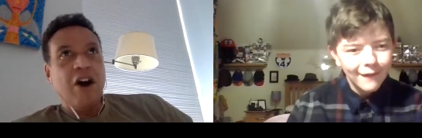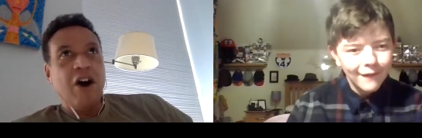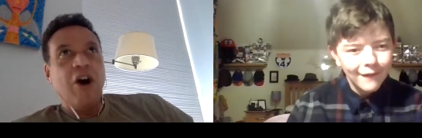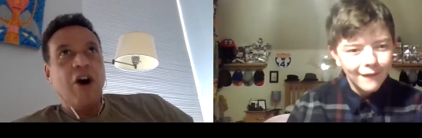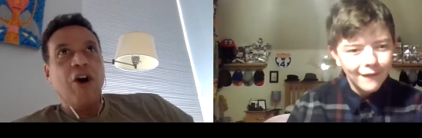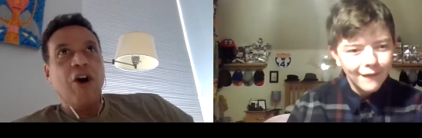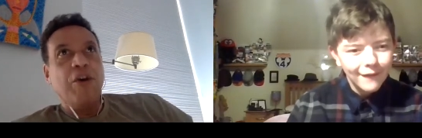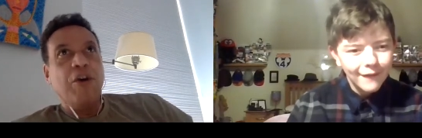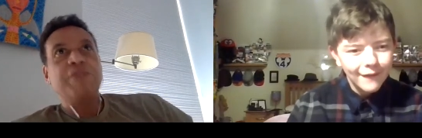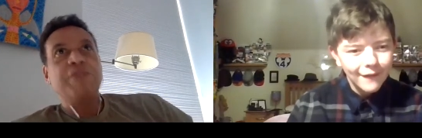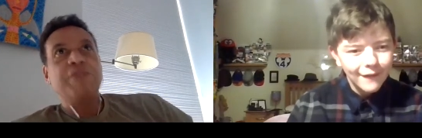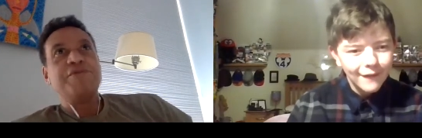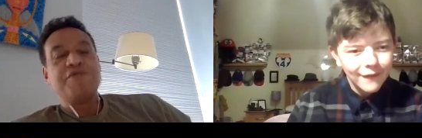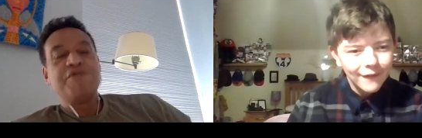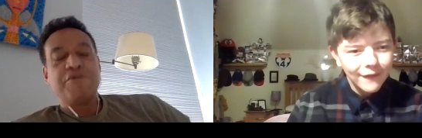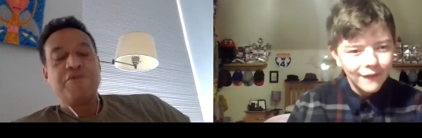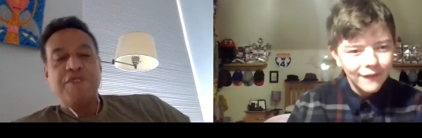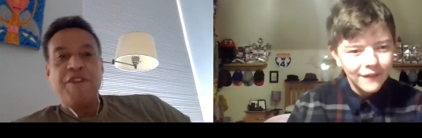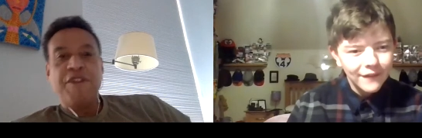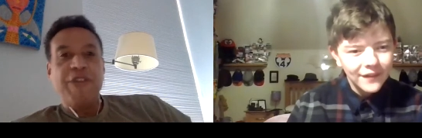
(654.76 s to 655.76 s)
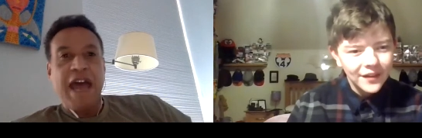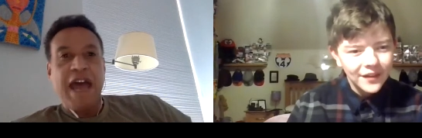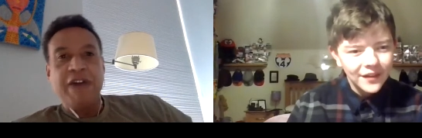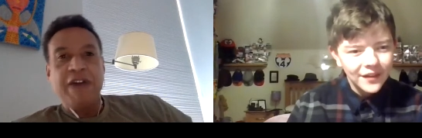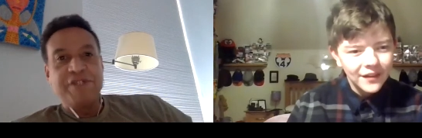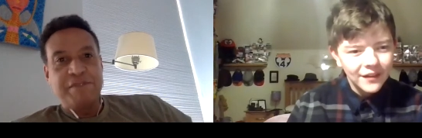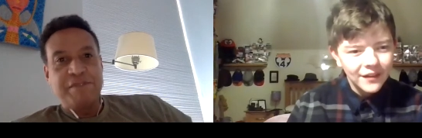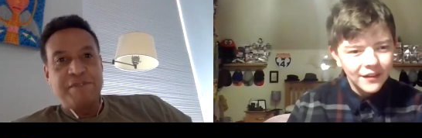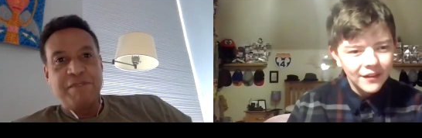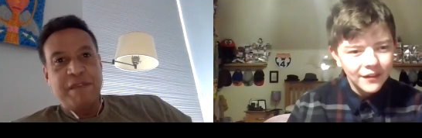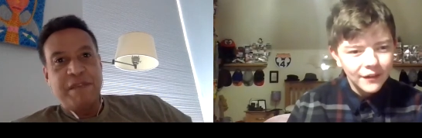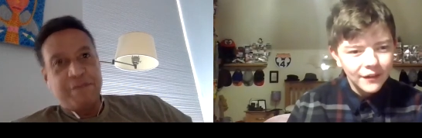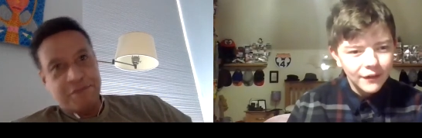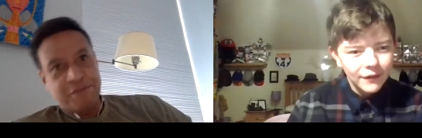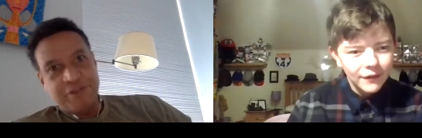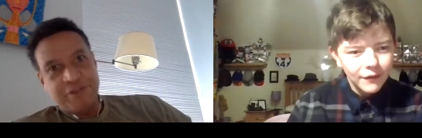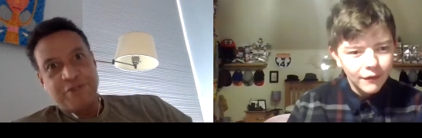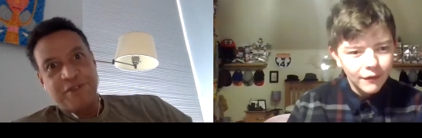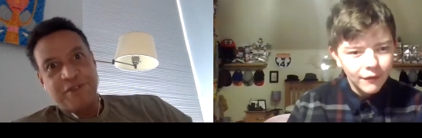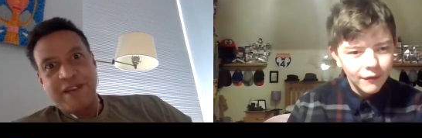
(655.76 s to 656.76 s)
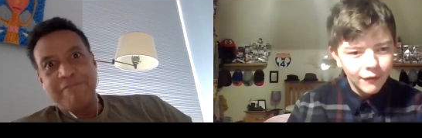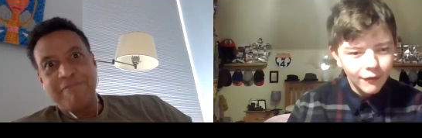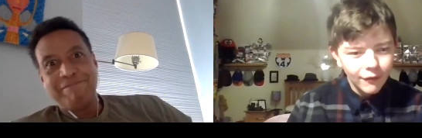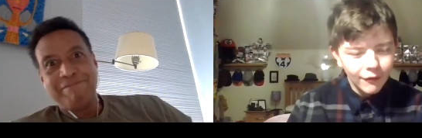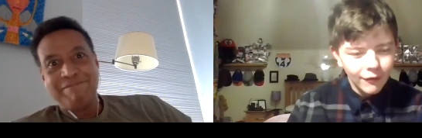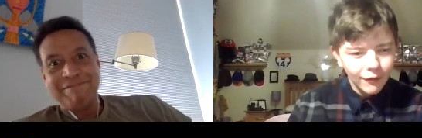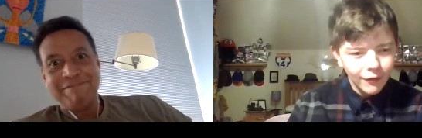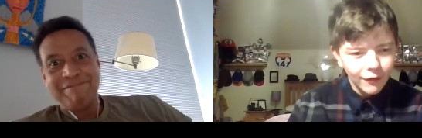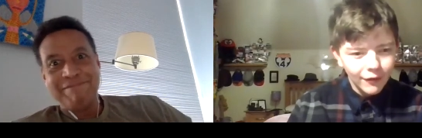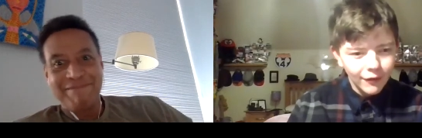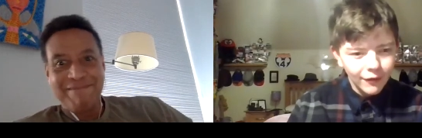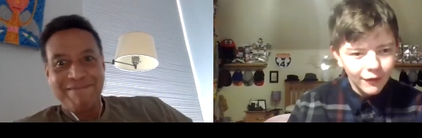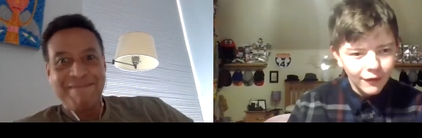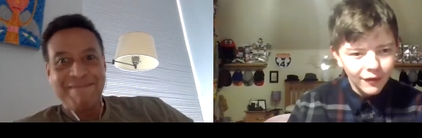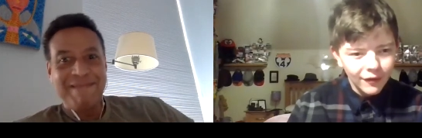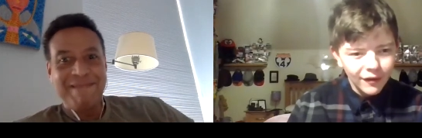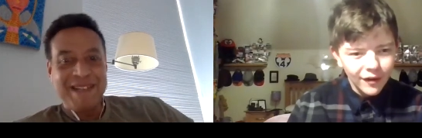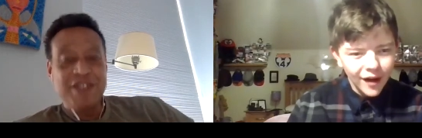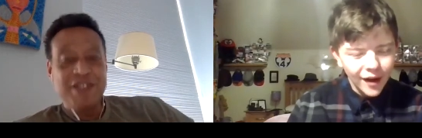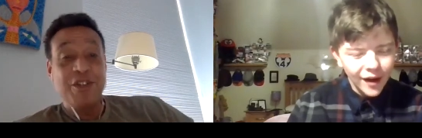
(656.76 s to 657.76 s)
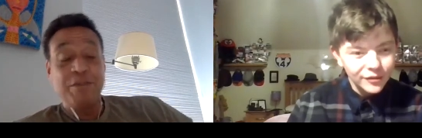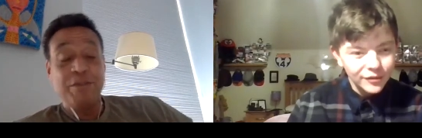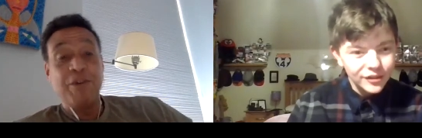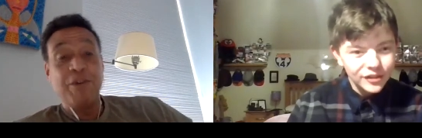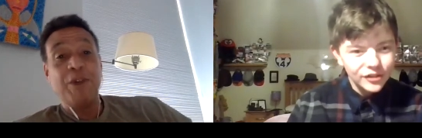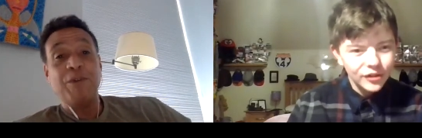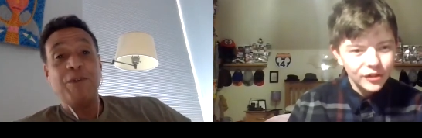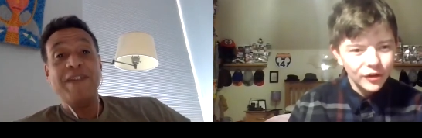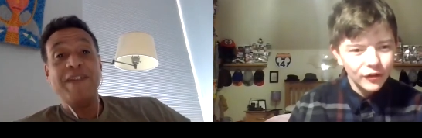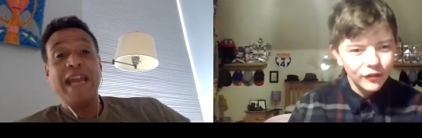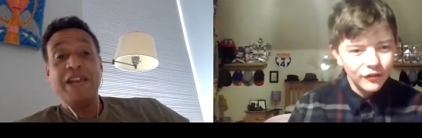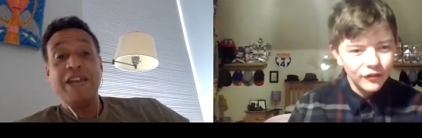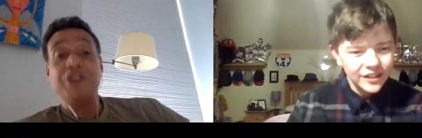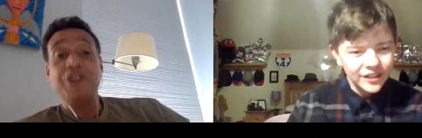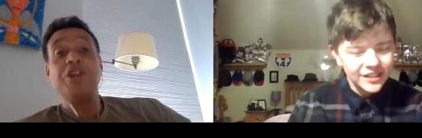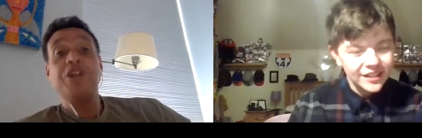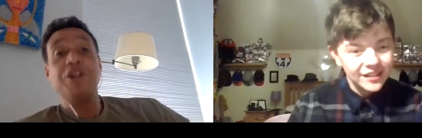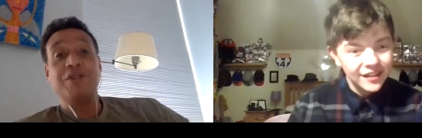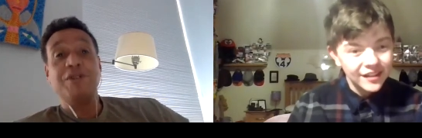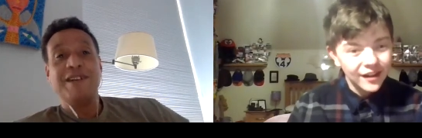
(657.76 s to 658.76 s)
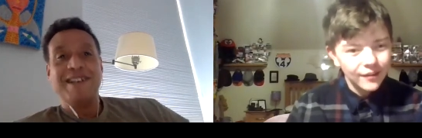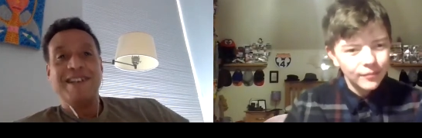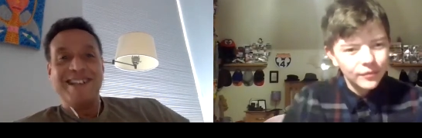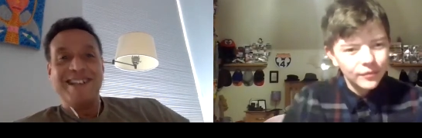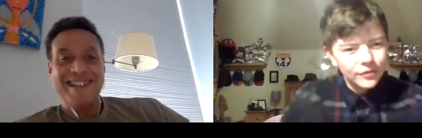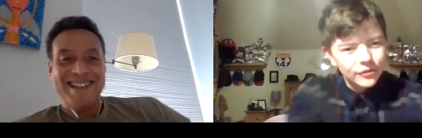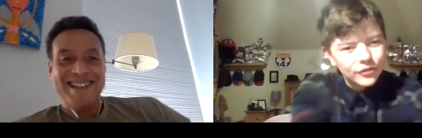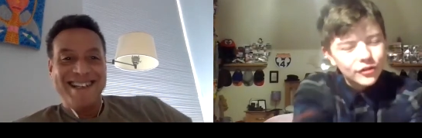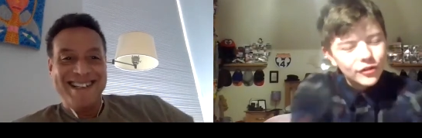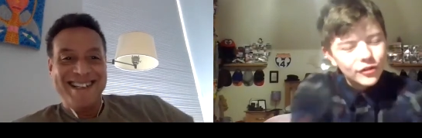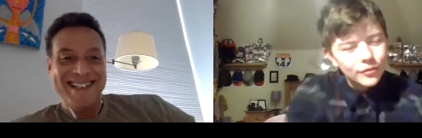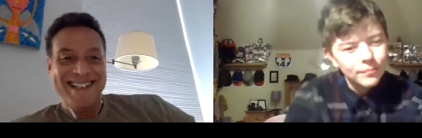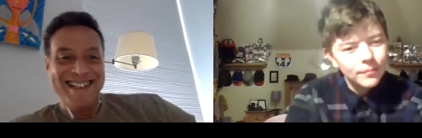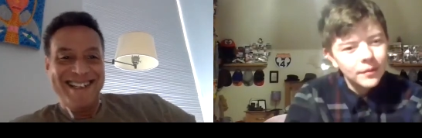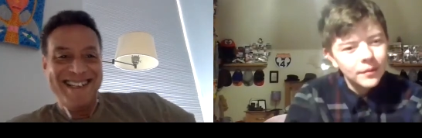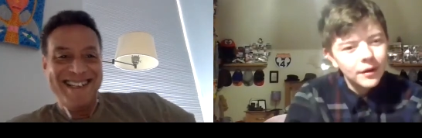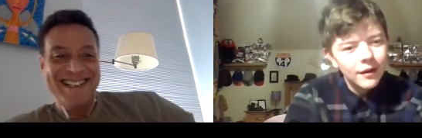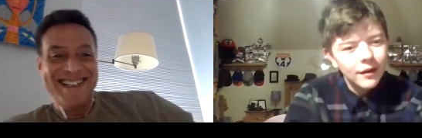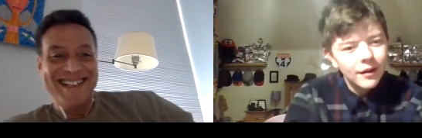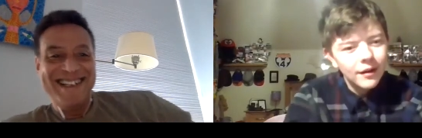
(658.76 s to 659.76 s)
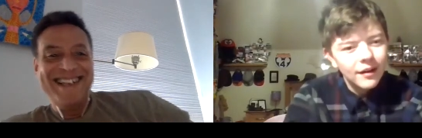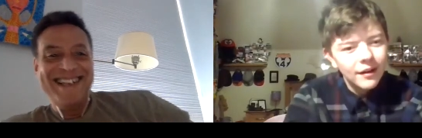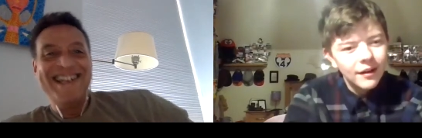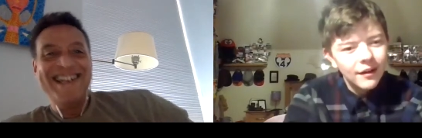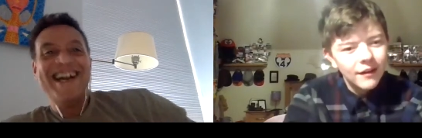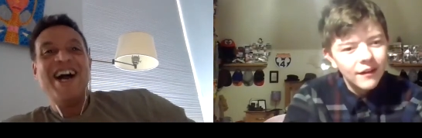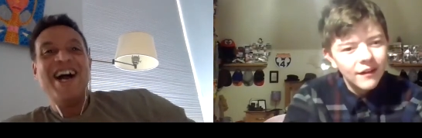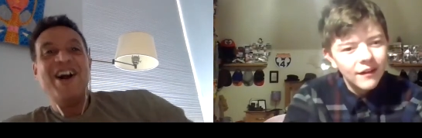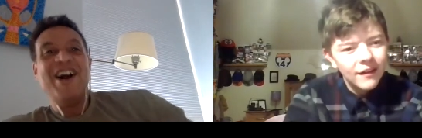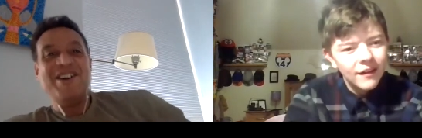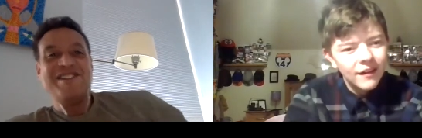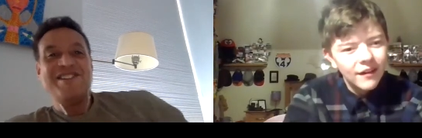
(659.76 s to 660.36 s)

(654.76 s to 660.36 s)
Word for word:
Speaker 1: almost 3000 people showed up to the point where they had to
Speaker 2: close in that one room
Speaker 1: it's